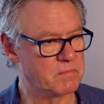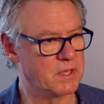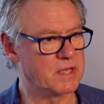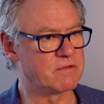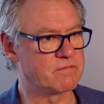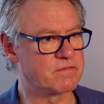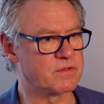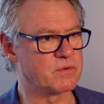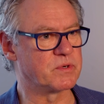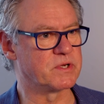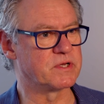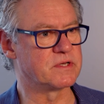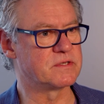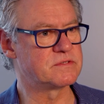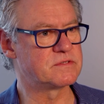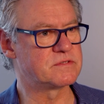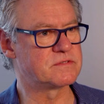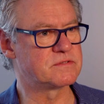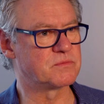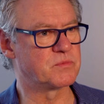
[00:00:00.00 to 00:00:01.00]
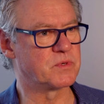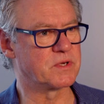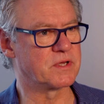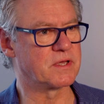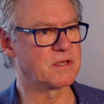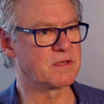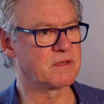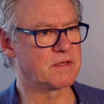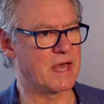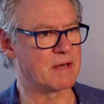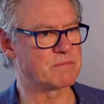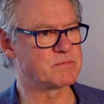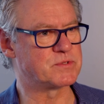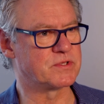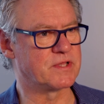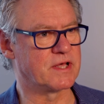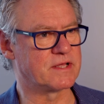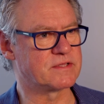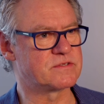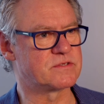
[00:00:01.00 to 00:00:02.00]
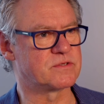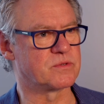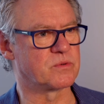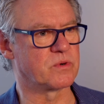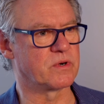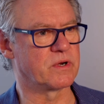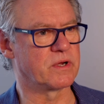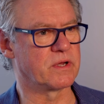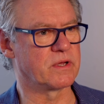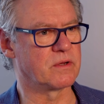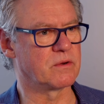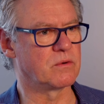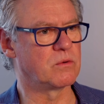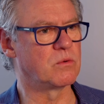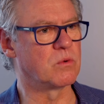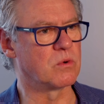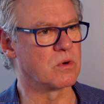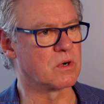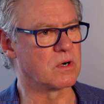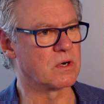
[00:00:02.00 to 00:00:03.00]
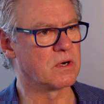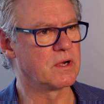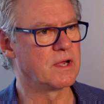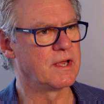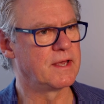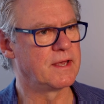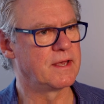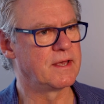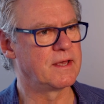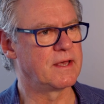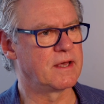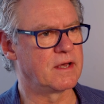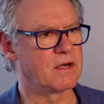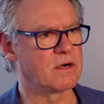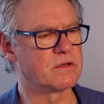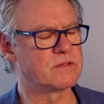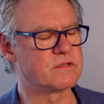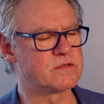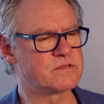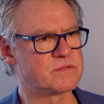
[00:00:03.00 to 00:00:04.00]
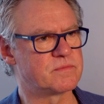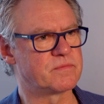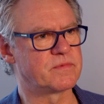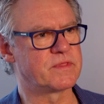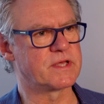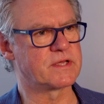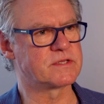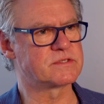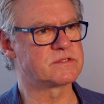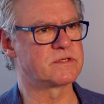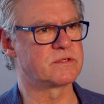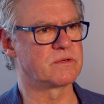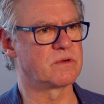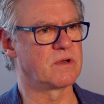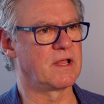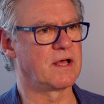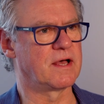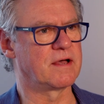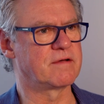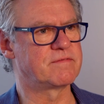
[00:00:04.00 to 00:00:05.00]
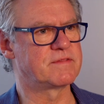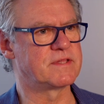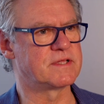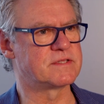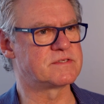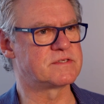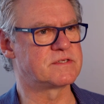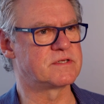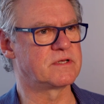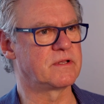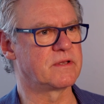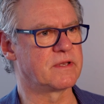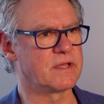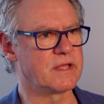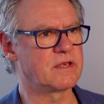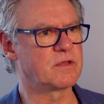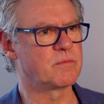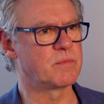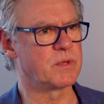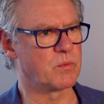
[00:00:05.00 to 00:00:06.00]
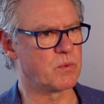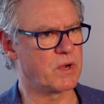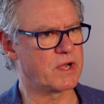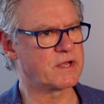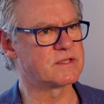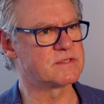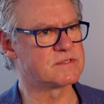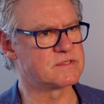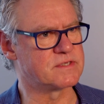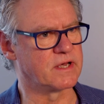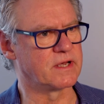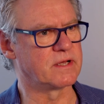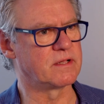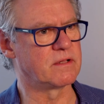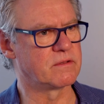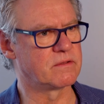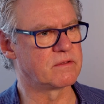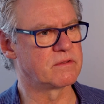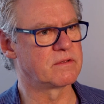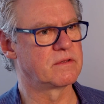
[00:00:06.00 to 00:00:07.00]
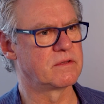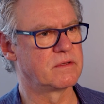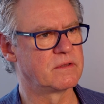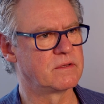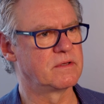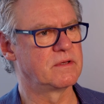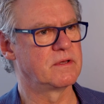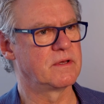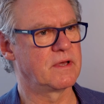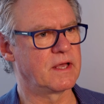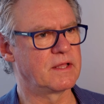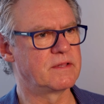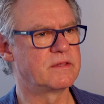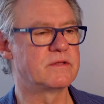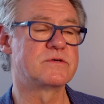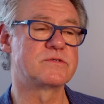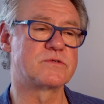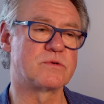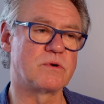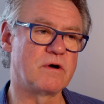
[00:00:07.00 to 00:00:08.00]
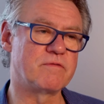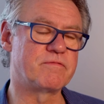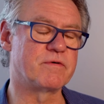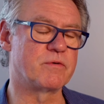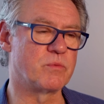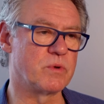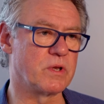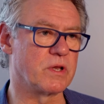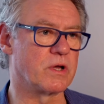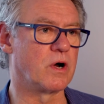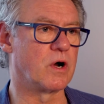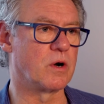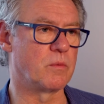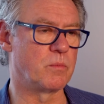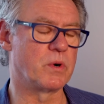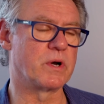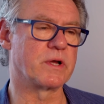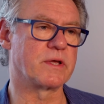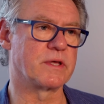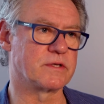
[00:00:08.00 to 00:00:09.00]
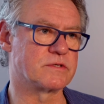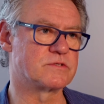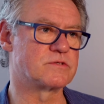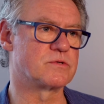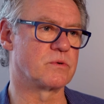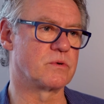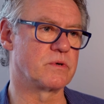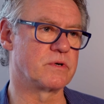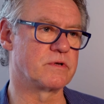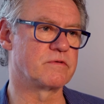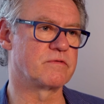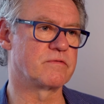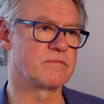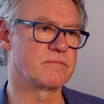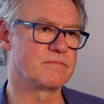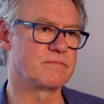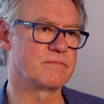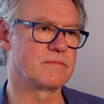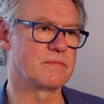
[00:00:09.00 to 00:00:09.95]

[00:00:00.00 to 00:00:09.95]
And if there is, and we capture that story, or are there some things in your life that still need to be reconciled? And those are often really heartbreaking stories.